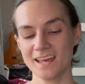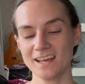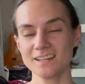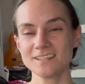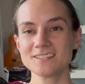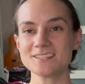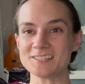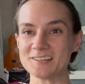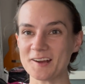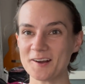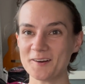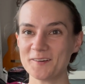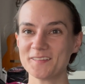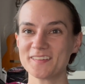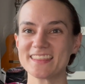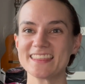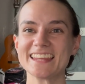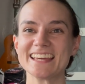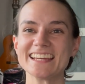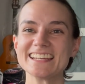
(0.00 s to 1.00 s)
So
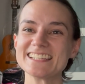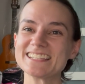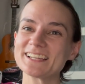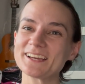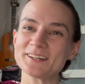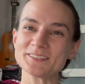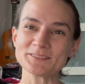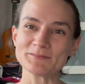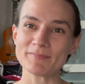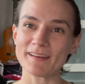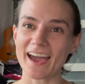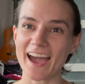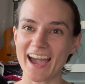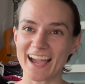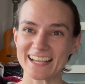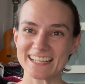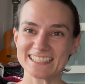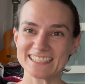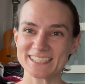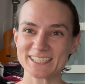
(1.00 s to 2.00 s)
this goes
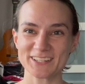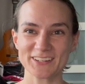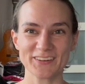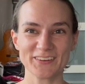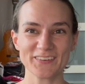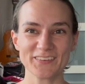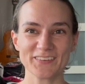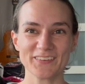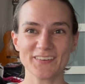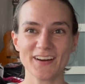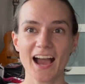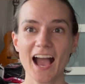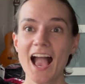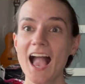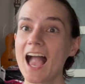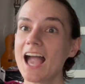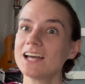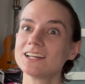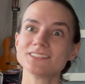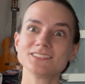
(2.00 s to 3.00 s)
back to
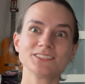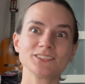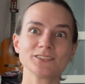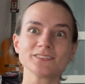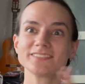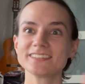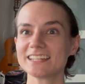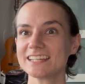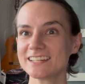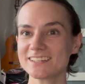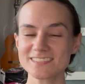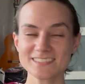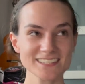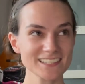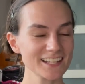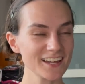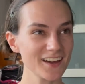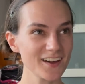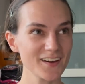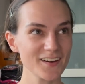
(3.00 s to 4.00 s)
2 videos
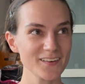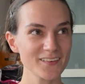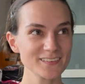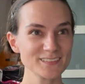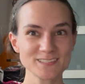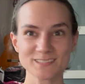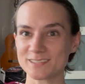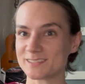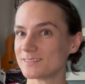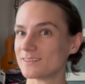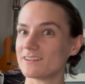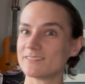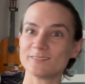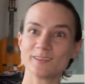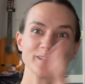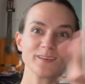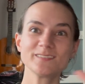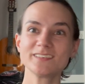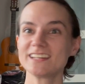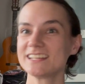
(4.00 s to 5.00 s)
ago, to a
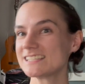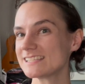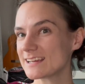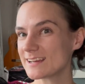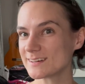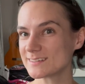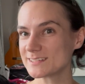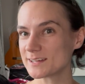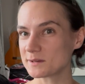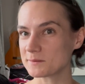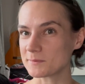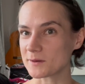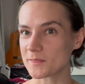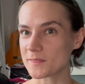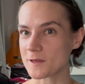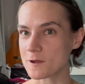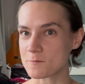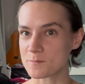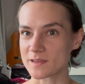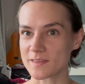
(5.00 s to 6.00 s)
few videos ago, talking about
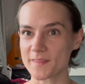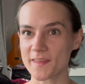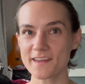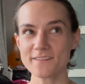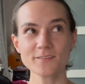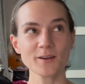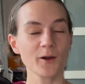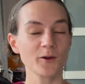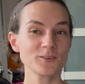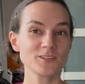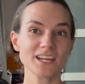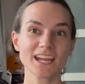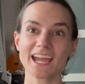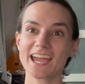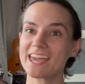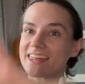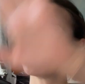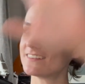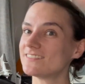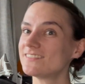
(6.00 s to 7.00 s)
therapy and life coaching,
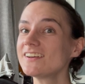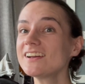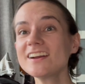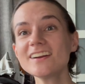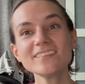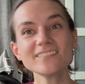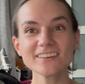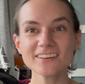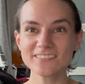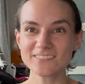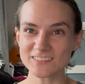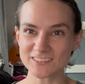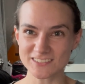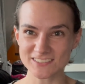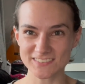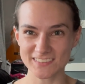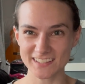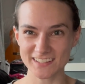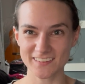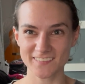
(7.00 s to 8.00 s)
and the very, very first
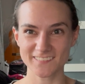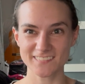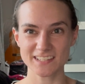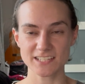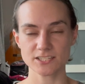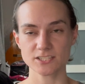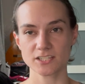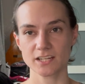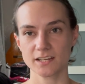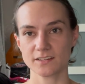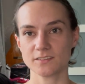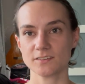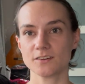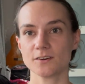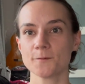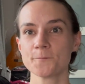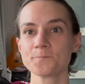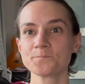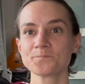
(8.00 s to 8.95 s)
video of this channel.